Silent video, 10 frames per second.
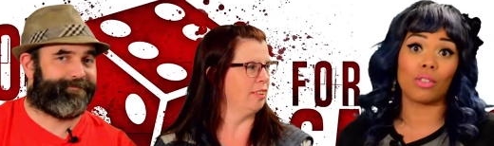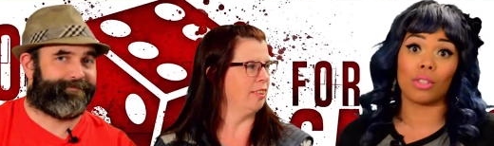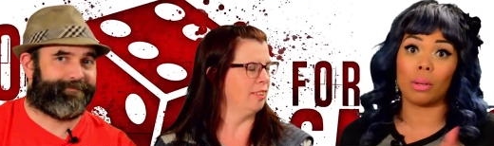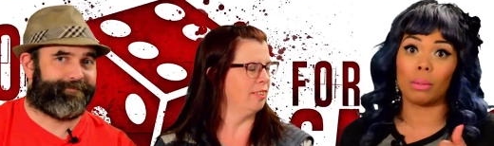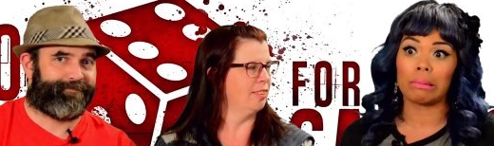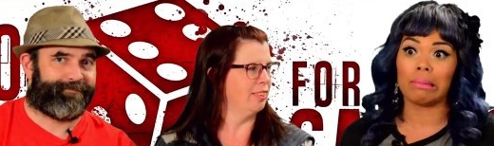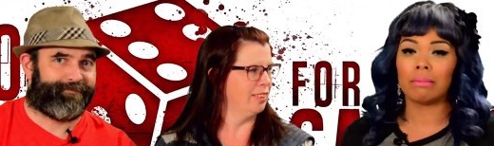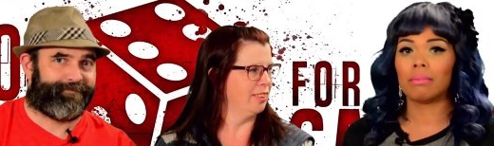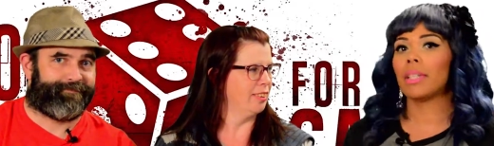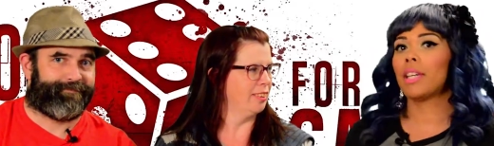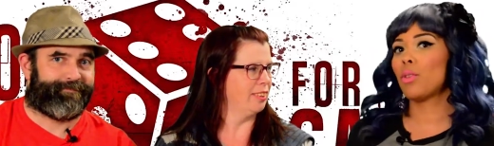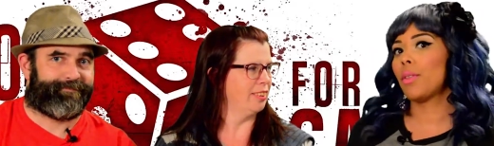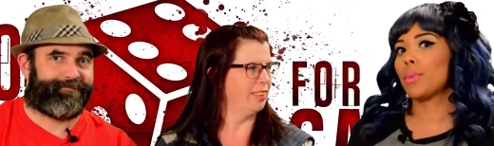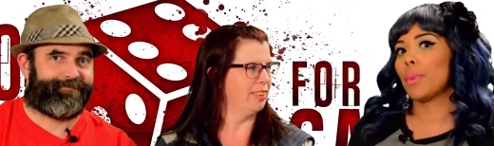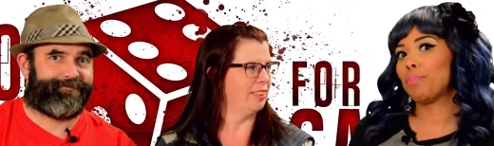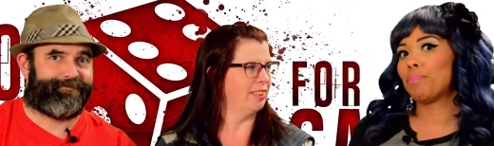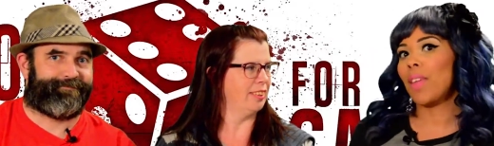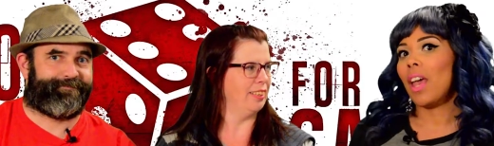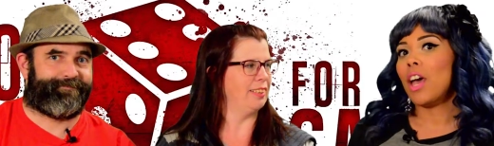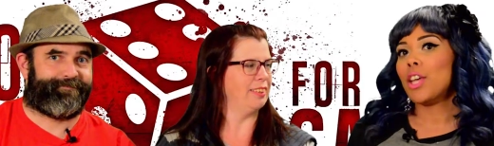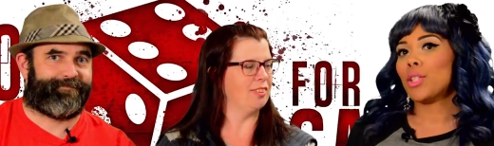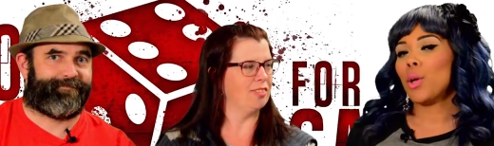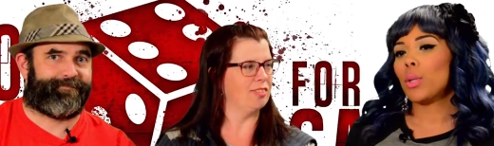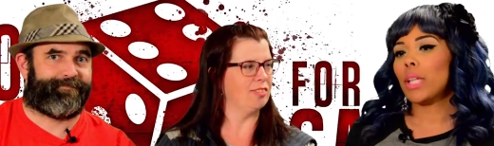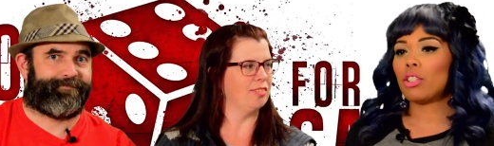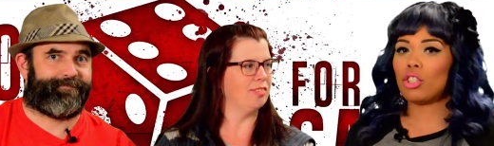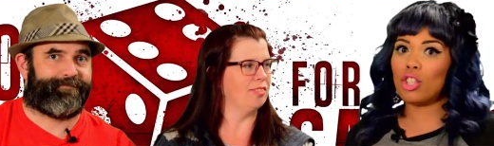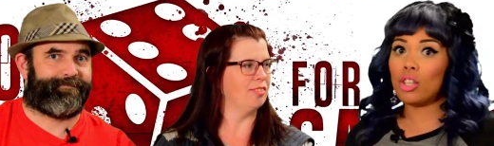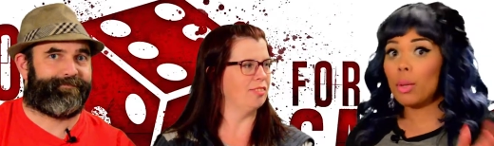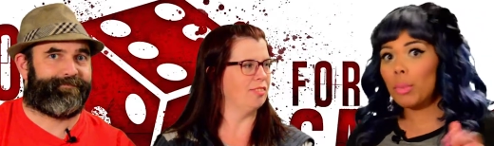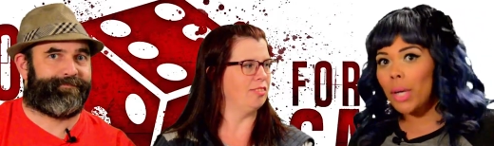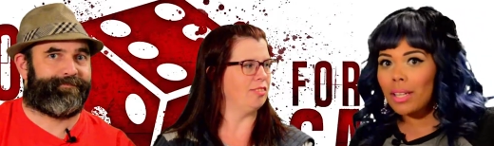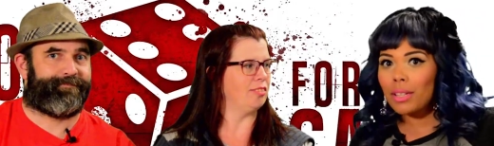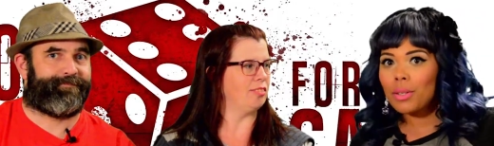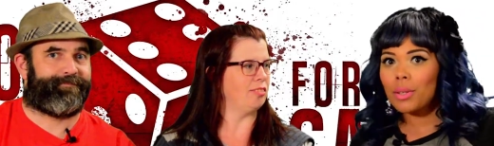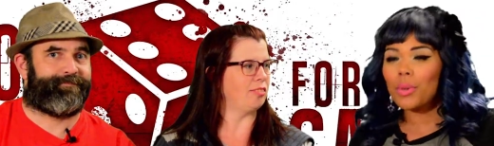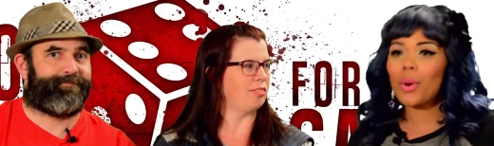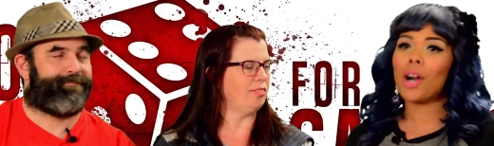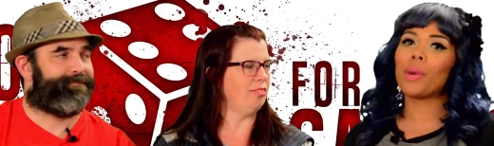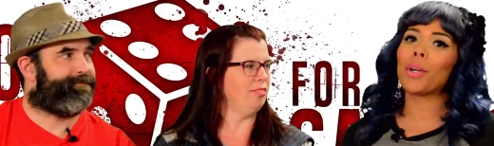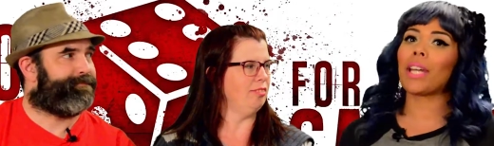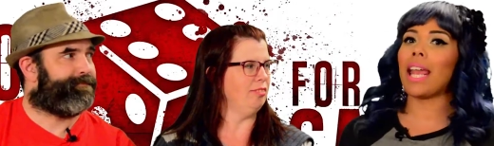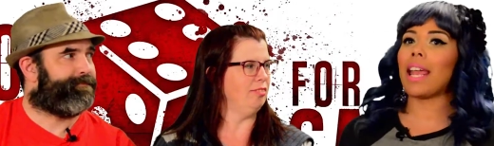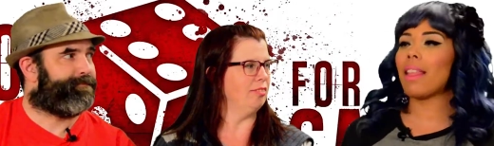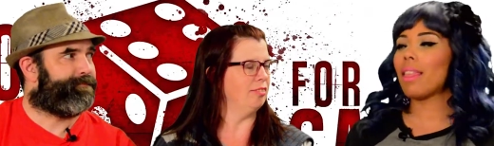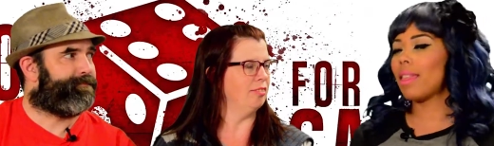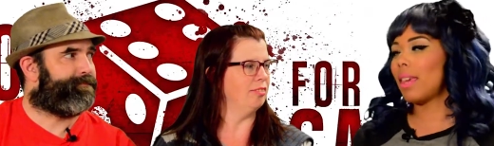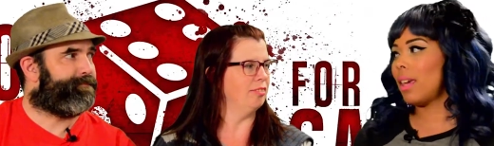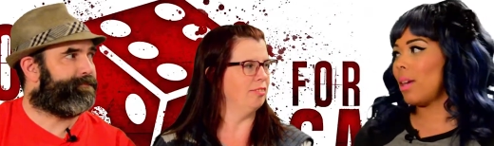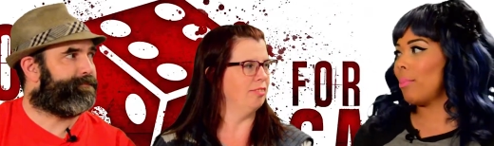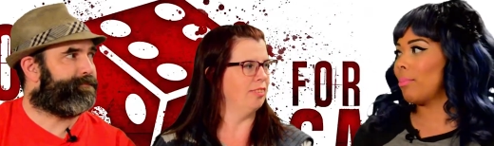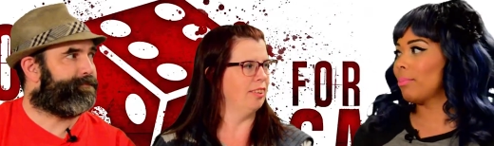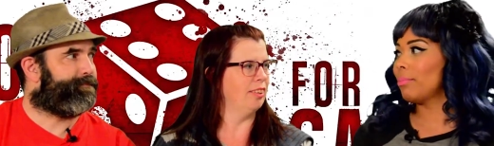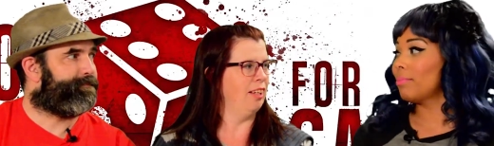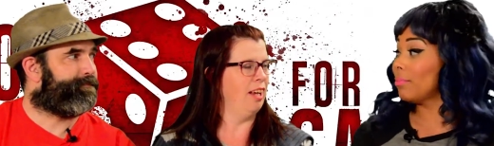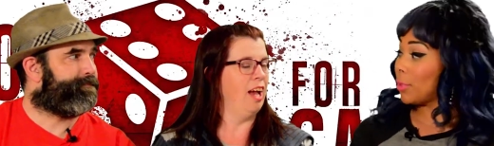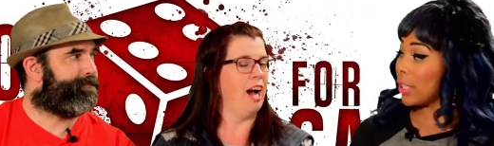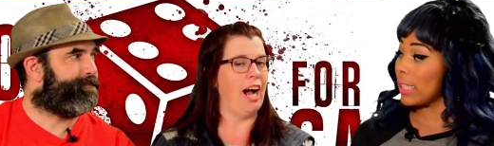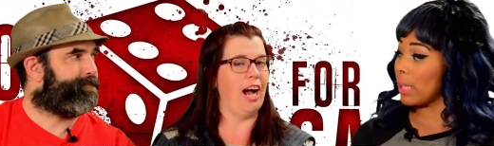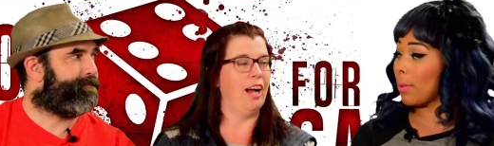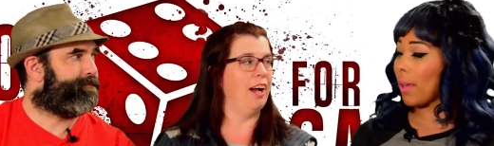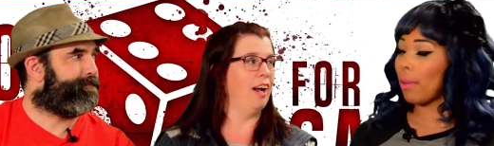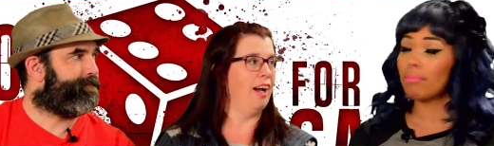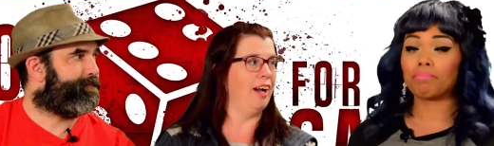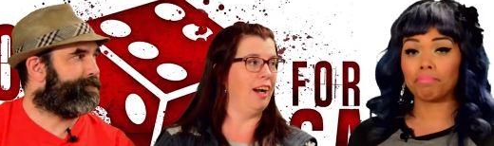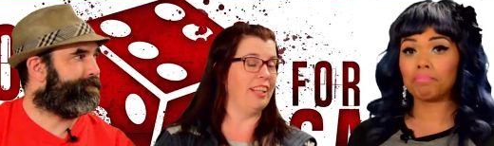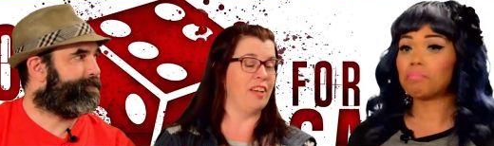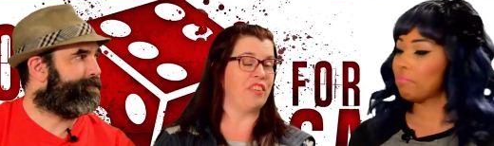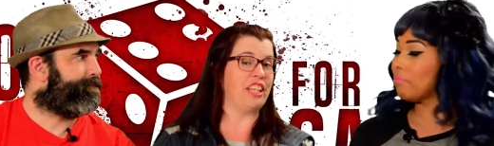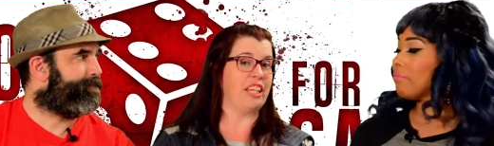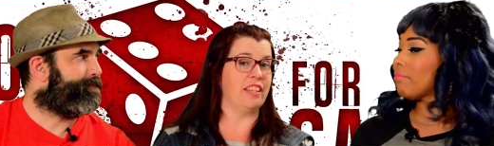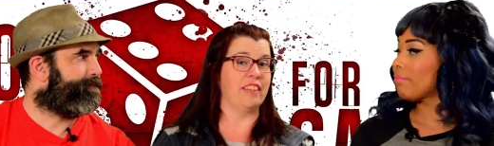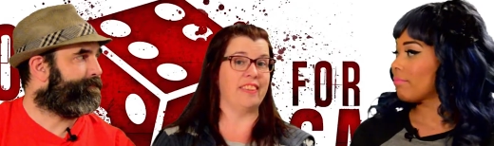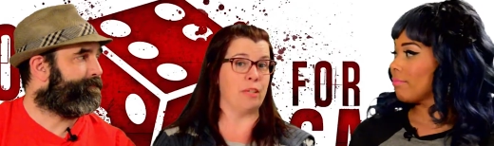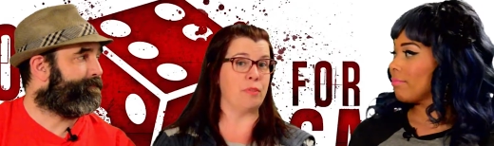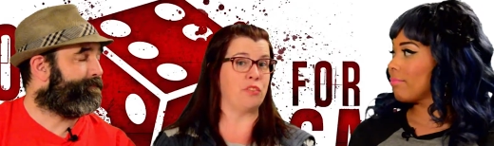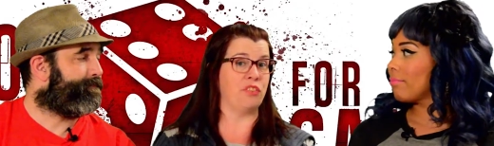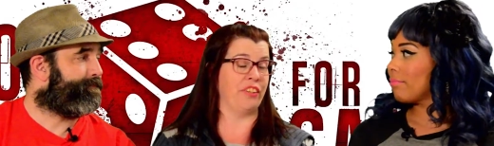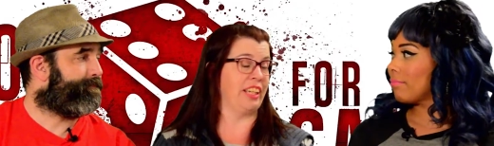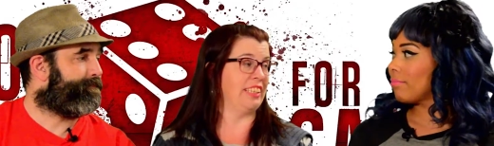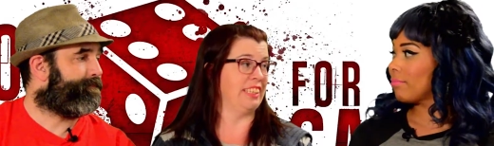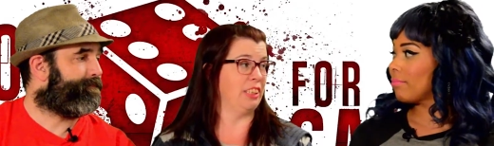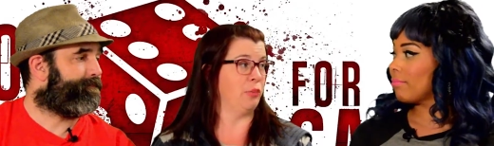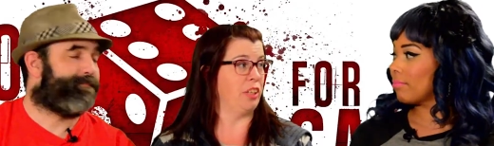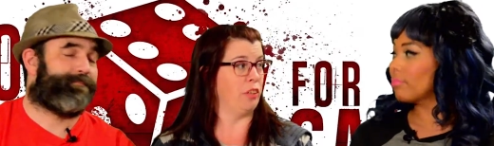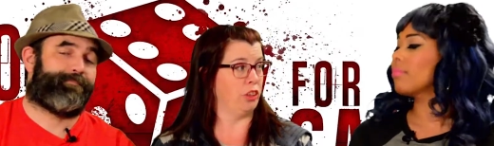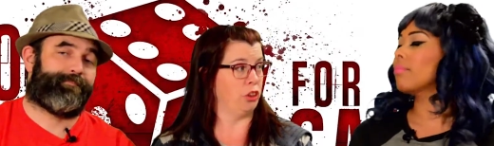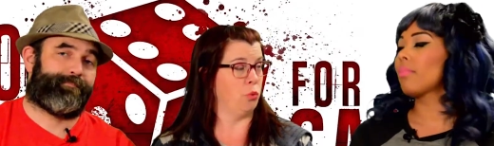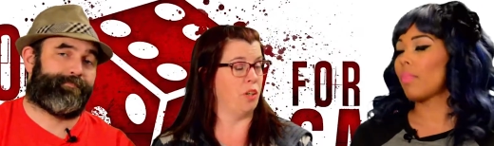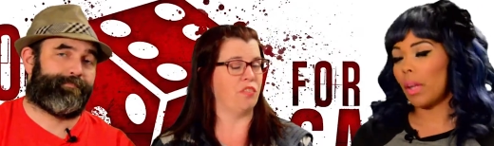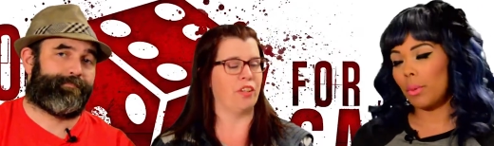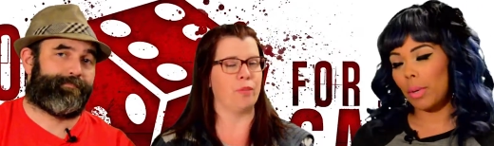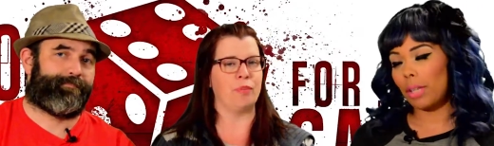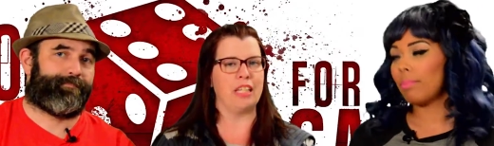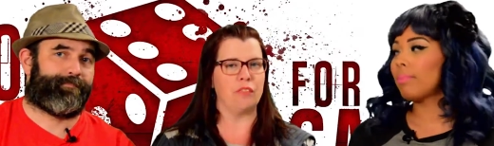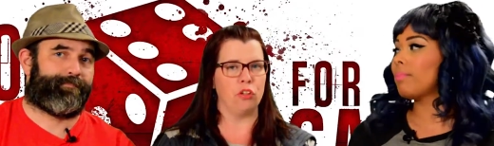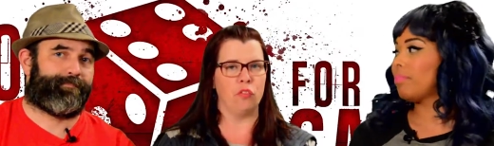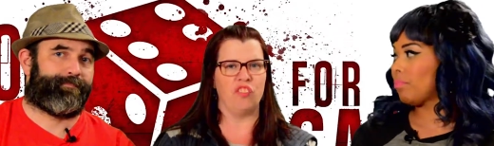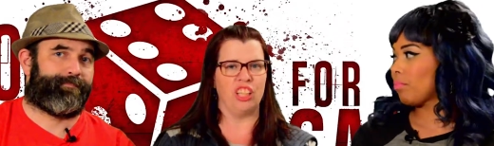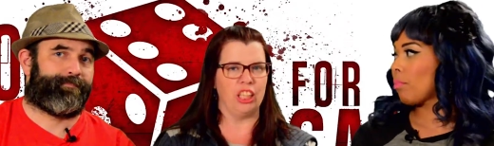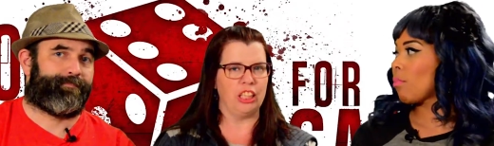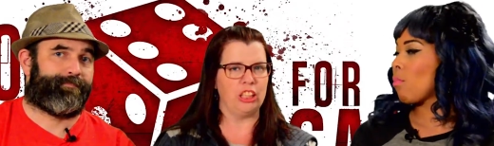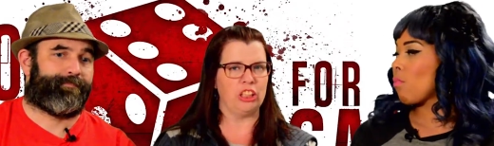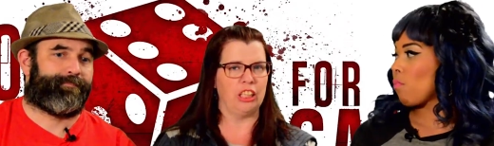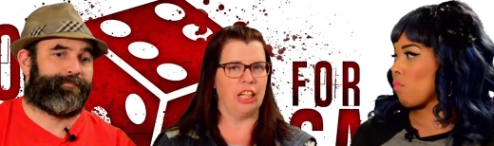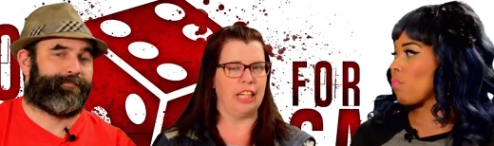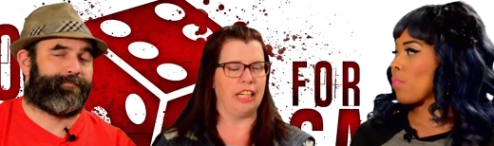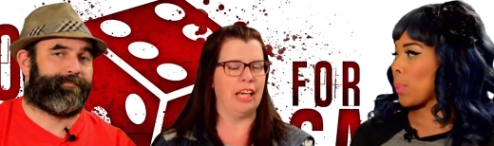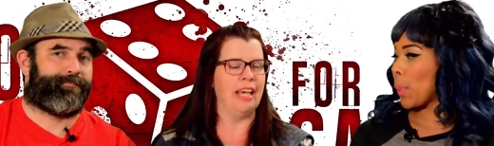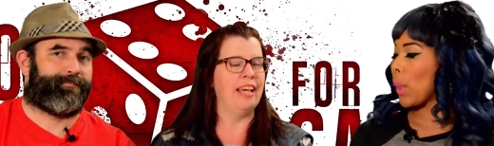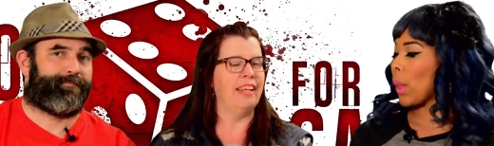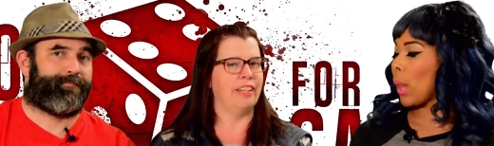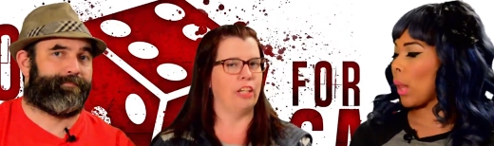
Speaker 1: so I enjoyed this one. So let's jump right into artwork and theme. What do you
Speaker 2: guys think about that? I love the, the theme is very consistent with the original one, very medieval, village-like. The